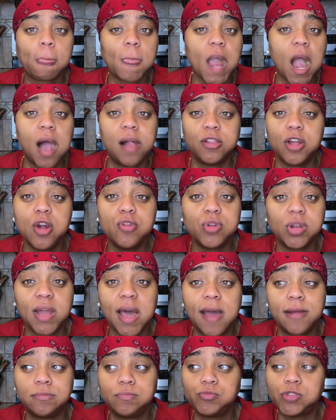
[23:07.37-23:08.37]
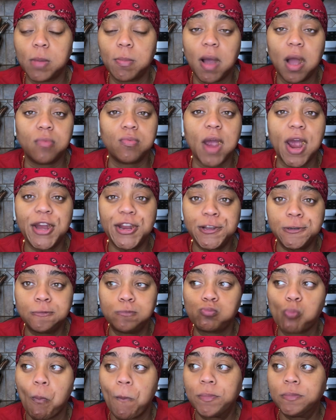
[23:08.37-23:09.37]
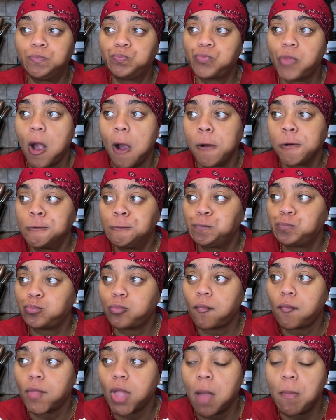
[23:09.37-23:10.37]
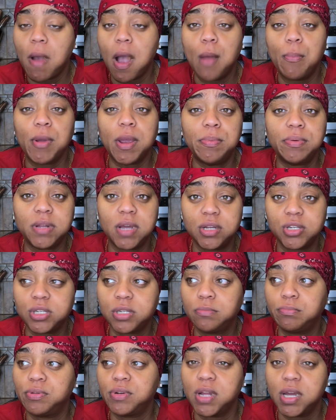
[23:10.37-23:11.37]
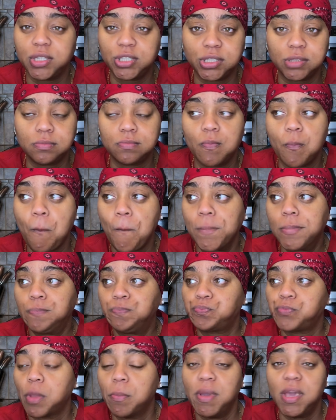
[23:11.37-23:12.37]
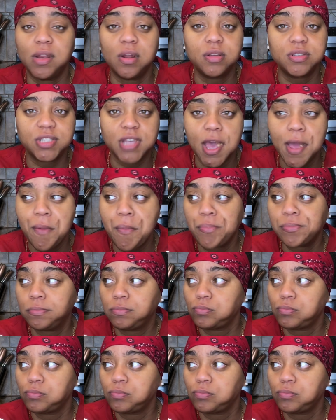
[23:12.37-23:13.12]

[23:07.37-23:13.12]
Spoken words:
learned a lot about writing, about pre-production, production, being on set,